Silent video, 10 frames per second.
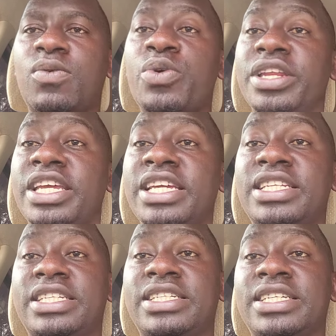We
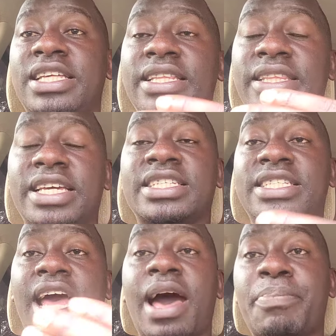need
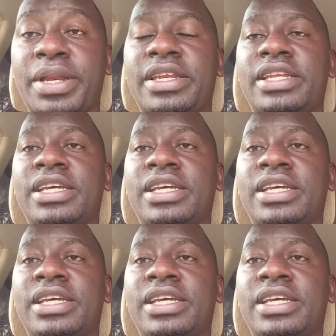things happen.